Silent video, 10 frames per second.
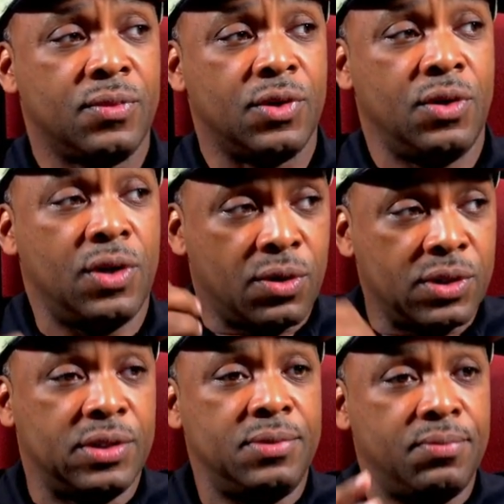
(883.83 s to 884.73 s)

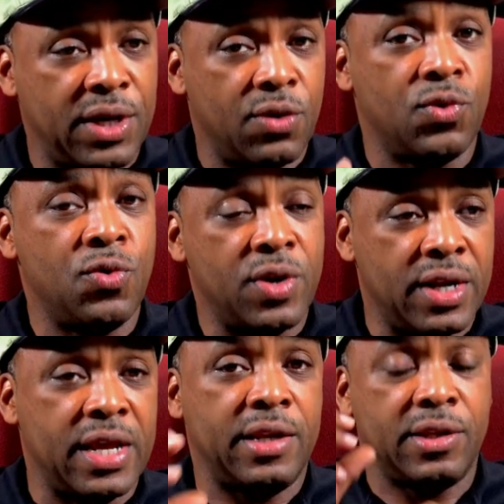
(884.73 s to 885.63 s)
It's being rooted,
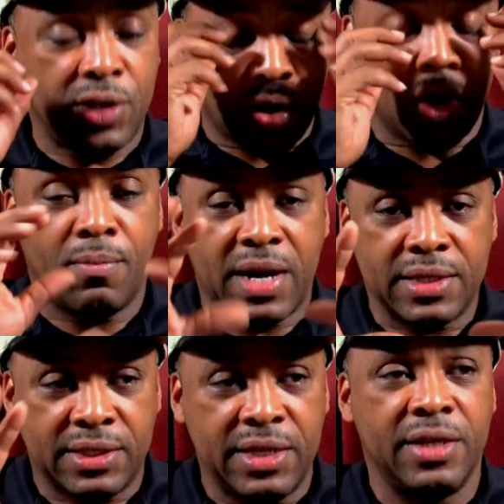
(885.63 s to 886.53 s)
and they learn by
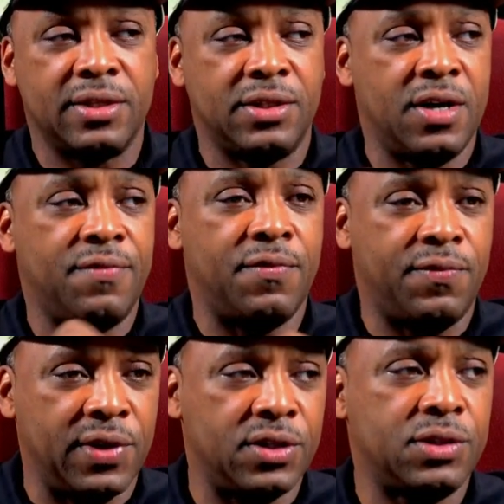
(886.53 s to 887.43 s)
seeing stuff and
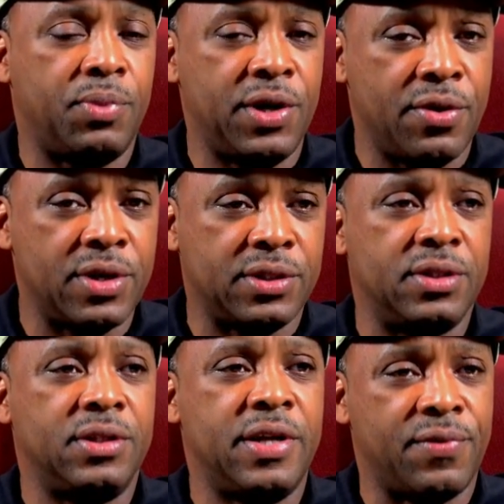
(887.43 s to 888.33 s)
feeling spirits
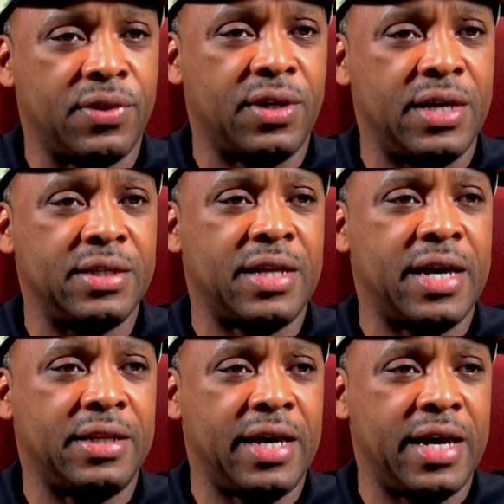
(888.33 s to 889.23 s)
and different things
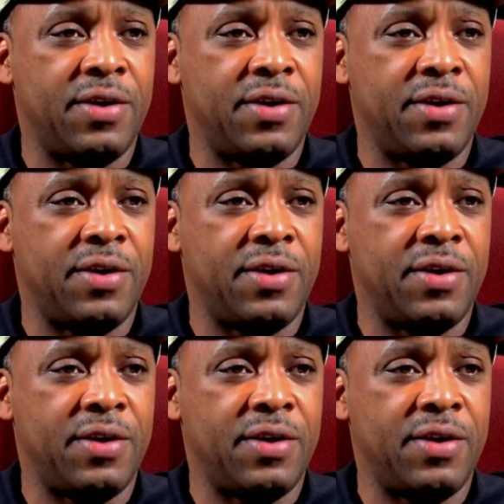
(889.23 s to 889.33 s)
like that.